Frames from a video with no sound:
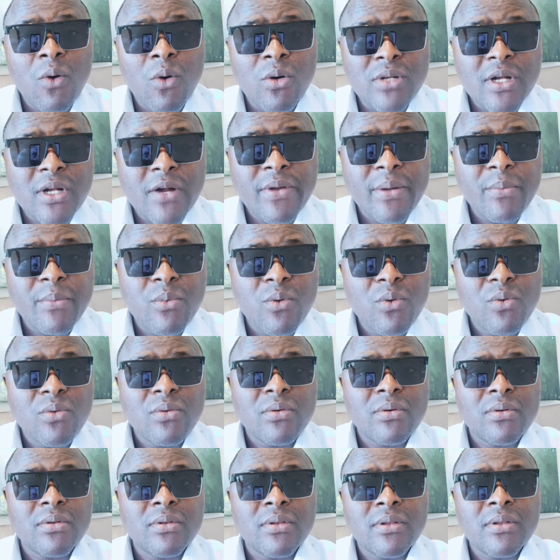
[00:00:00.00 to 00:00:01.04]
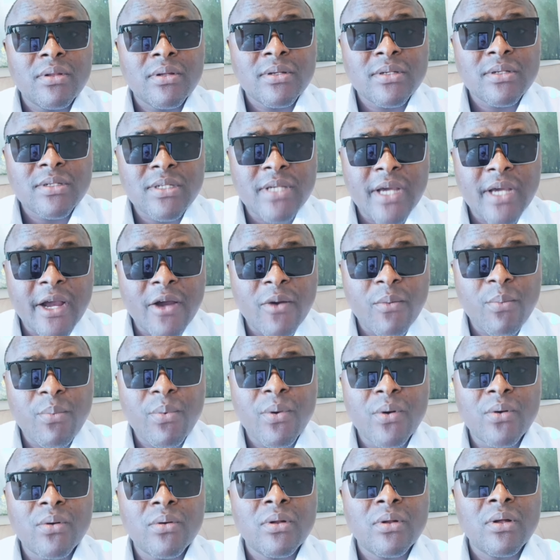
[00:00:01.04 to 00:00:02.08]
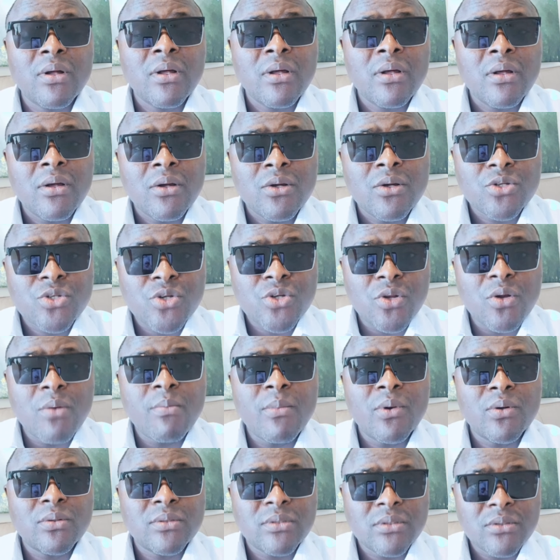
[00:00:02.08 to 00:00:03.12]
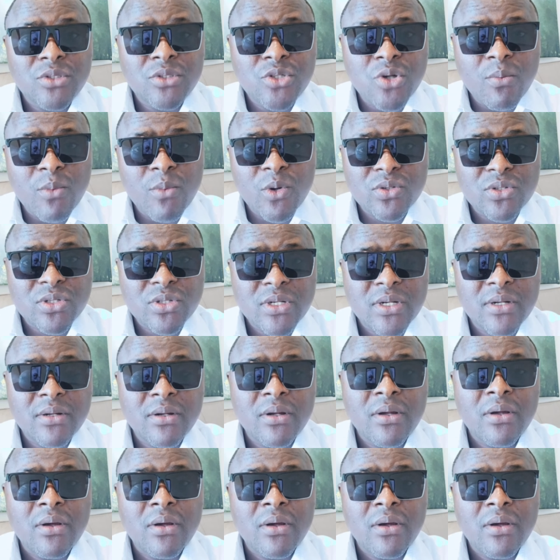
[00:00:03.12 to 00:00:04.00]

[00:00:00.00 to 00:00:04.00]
Honorable Singapore Solomon Thomas.